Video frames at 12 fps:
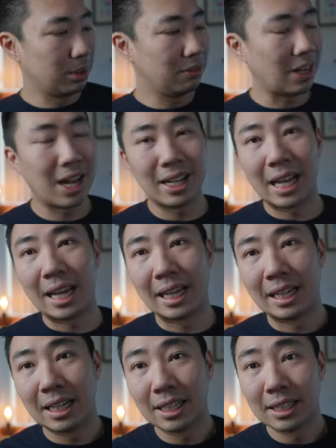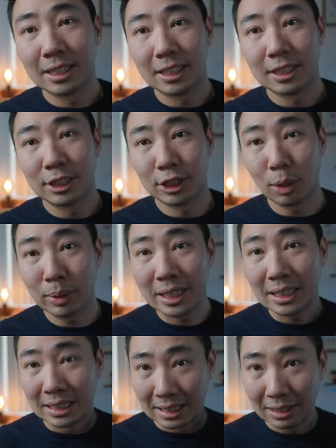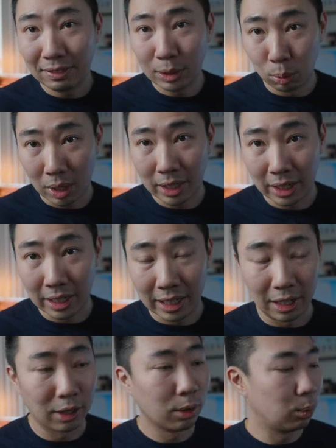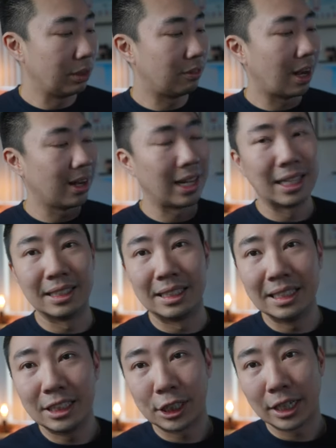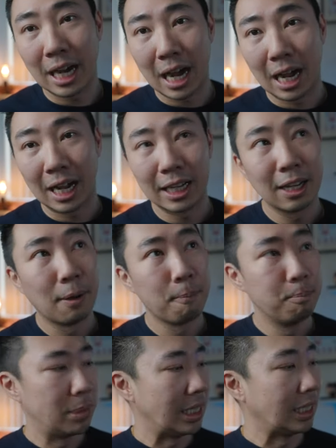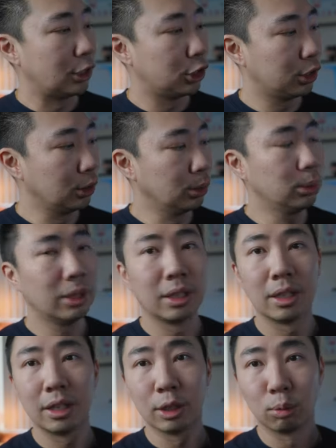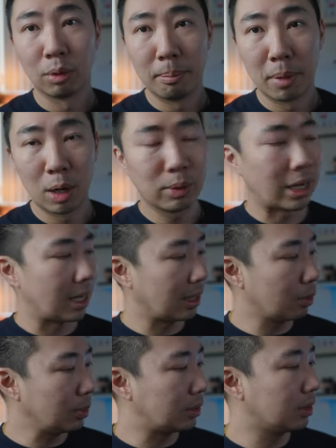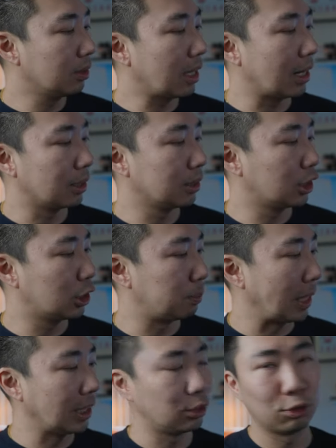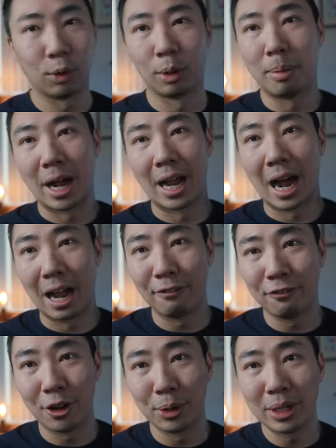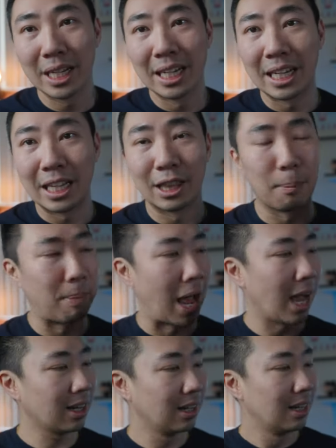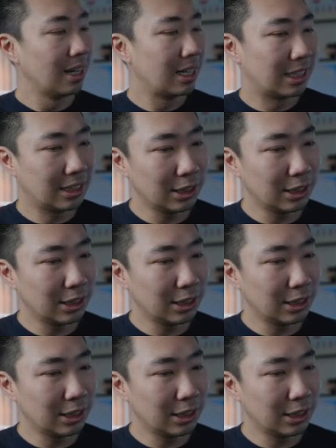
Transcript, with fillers: We've got a Sony ZV-1 in here. We've got a DJI Mini 2 the remote, and then we still got space for my iPhone in the back. This